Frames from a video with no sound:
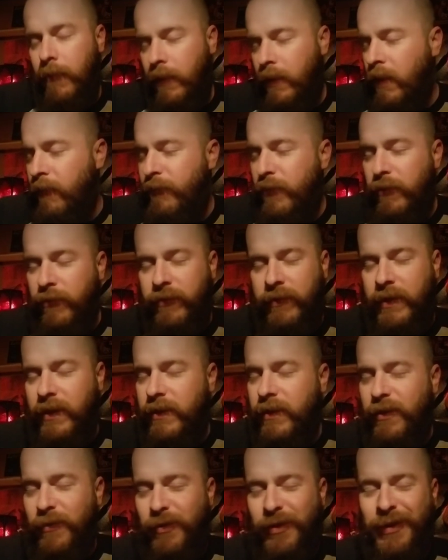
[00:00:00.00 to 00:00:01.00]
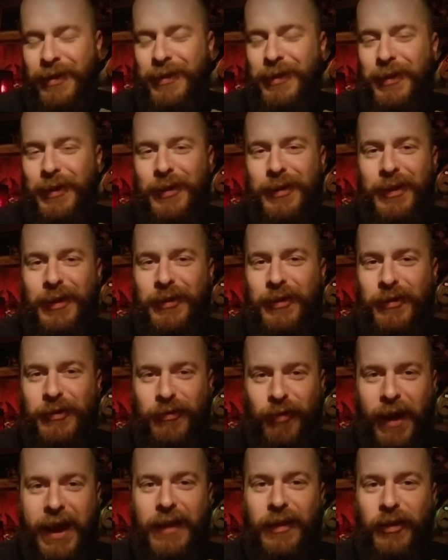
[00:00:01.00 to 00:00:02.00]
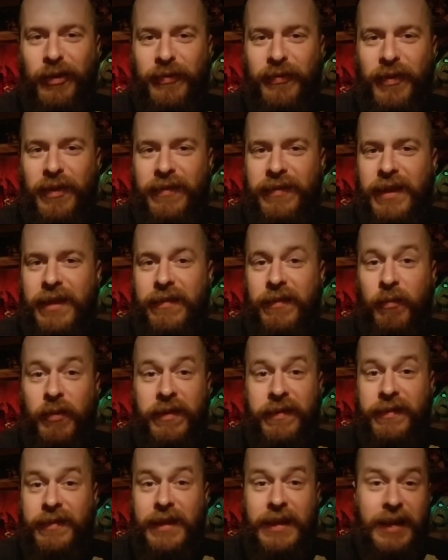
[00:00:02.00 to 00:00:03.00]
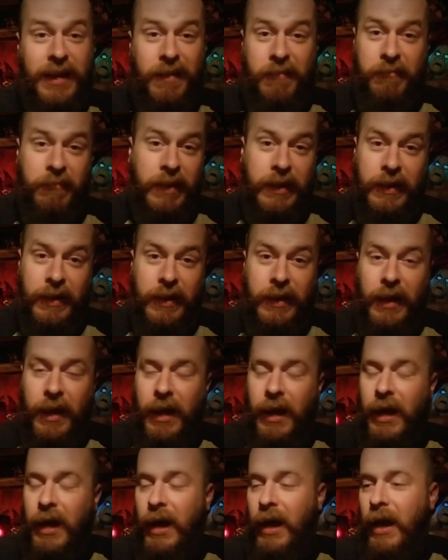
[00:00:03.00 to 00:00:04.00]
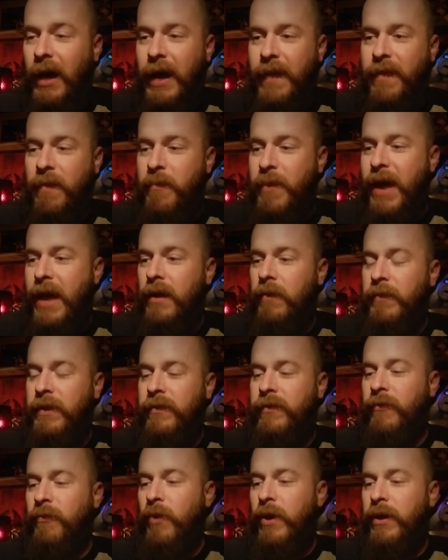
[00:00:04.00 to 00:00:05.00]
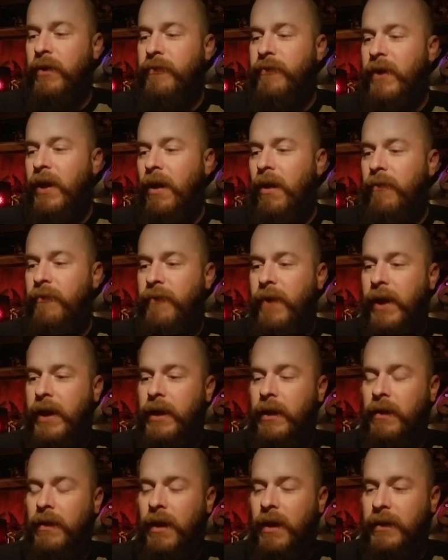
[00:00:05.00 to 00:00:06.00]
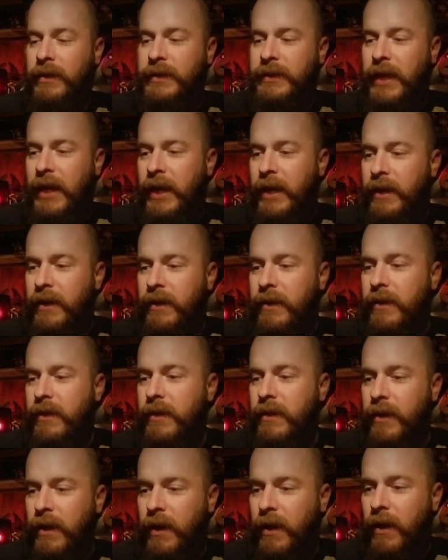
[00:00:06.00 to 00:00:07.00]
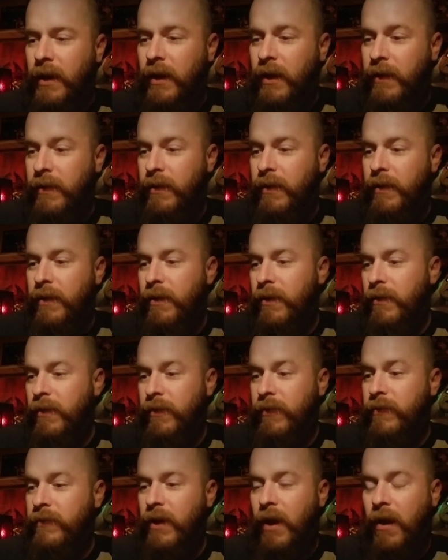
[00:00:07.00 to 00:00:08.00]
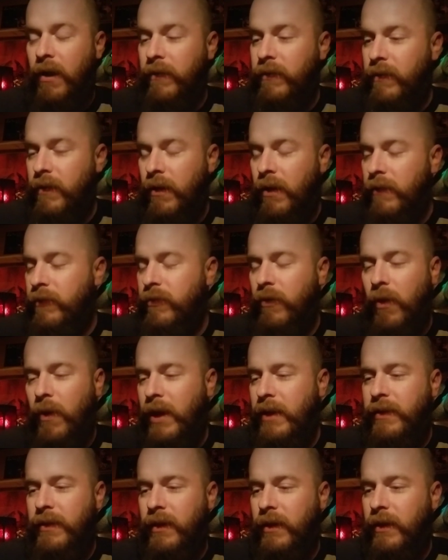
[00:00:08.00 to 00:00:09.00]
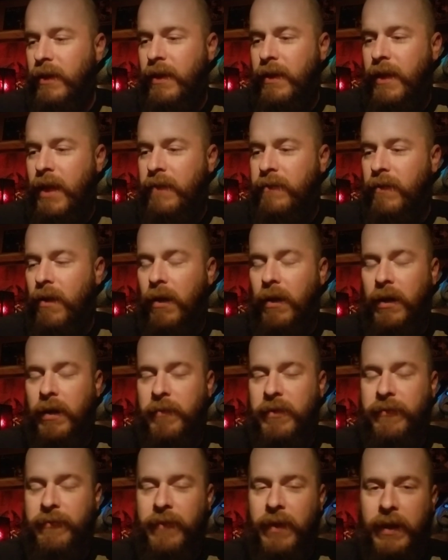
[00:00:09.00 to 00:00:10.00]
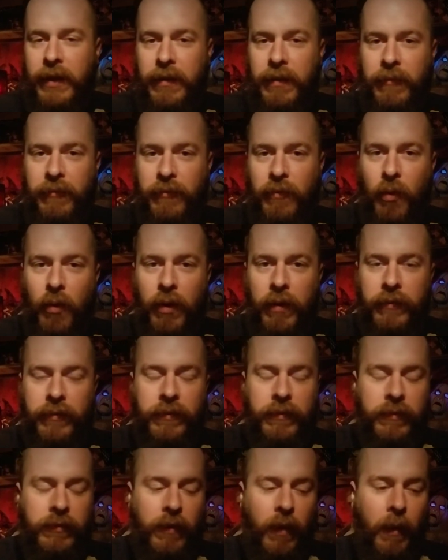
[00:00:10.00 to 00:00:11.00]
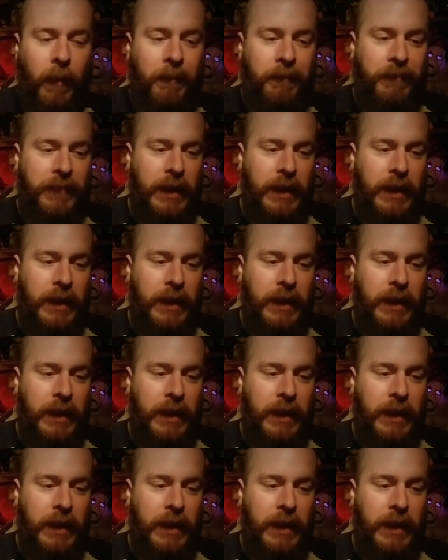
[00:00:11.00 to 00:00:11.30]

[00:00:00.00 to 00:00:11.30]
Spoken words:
if you've seen the trailers for the season, we see him on the battlements of Winterfell fighting alongside the Starks, and also I think that's all going to be fine, of course. So,